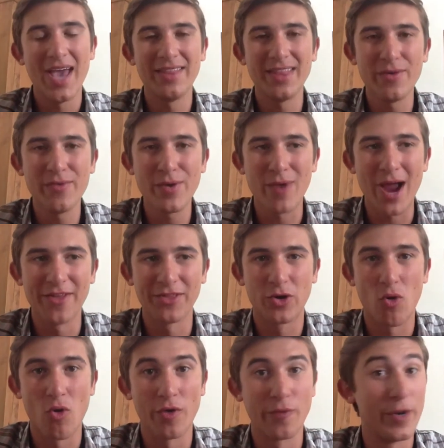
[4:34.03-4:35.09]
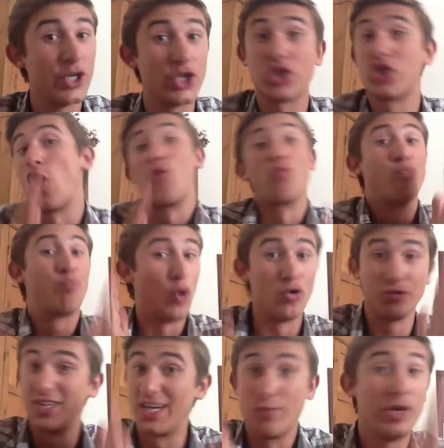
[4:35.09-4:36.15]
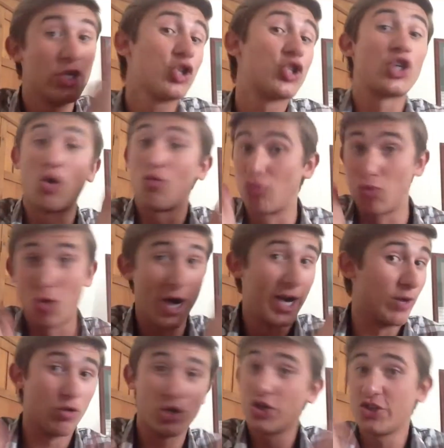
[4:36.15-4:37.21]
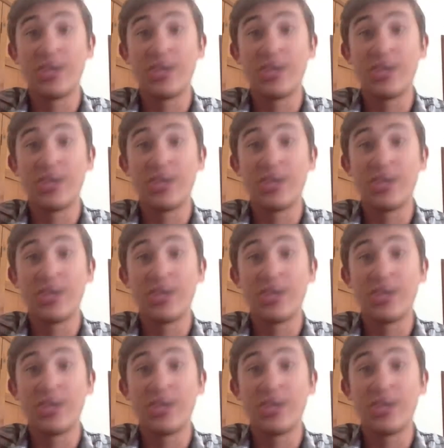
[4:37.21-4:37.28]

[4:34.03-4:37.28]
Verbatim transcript: and then we round the corner and we just start bolting. We just start running. We're just